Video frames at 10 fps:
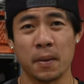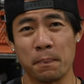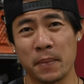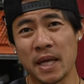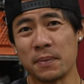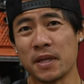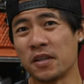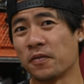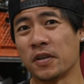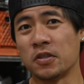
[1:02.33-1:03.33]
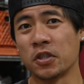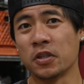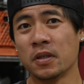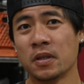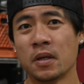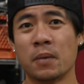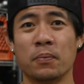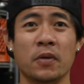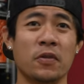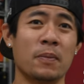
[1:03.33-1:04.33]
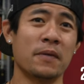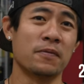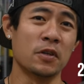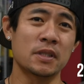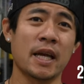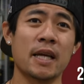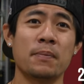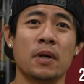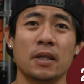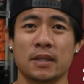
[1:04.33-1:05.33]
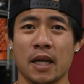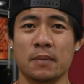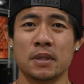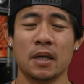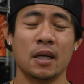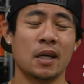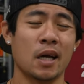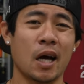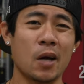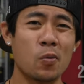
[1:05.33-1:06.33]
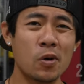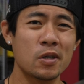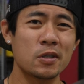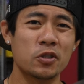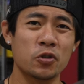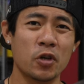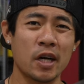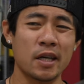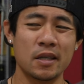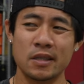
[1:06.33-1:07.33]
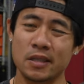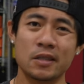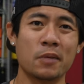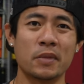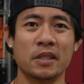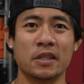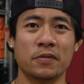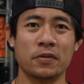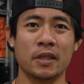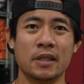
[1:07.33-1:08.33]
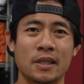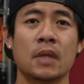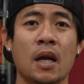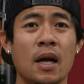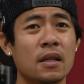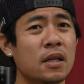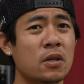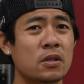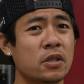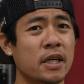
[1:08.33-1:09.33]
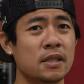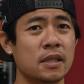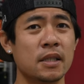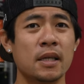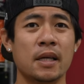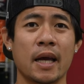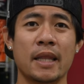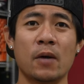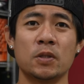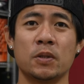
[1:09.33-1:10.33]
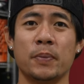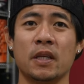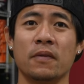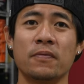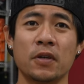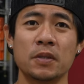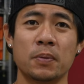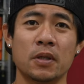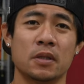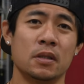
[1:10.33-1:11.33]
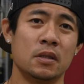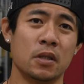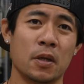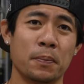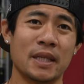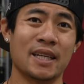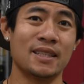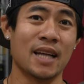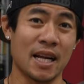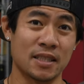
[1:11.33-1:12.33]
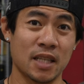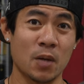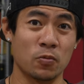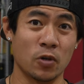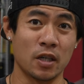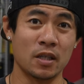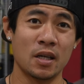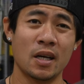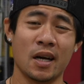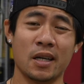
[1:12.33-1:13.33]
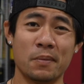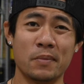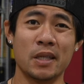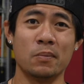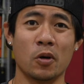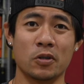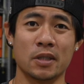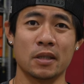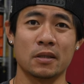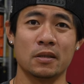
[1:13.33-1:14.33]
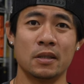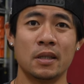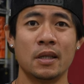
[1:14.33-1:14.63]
Maybe in the future, but for my first cannonball attempt, I wanted to try something different, a little crazy, and that was to be the first person to complete a nonstop run on a mini motorcycle.